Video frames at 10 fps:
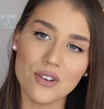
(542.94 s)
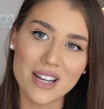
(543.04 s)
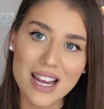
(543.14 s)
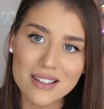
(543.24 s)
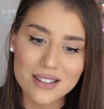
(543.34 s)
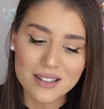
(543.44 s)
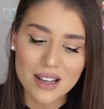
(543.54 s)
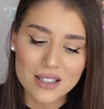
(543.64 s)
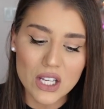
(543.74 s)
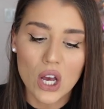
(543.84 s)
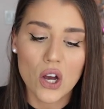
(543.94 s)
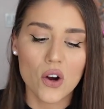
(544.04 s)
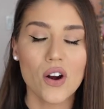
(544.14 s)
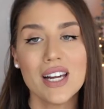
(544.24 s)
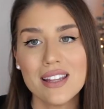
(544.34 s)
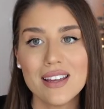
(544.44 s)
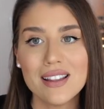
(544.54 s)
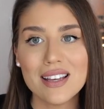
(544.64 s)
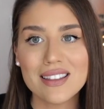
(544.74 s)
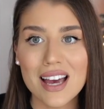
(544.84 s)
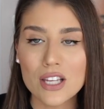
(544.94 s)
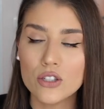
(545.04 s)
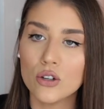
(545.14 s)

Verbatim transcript: or hazelnuts or anything like that.